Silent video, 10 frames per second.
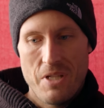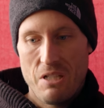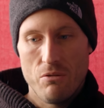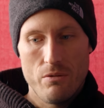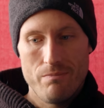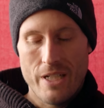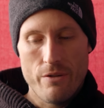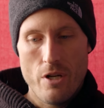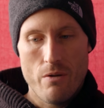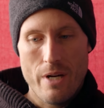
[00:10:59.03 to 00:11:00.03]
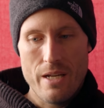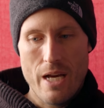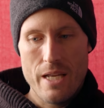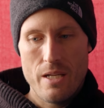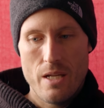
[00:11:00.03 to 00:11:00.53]
it, I don't know. I
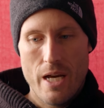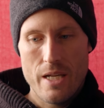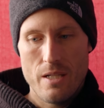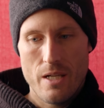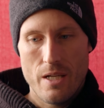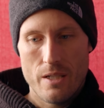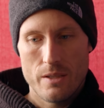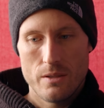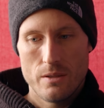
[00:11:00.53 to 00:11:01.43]
I, I uh,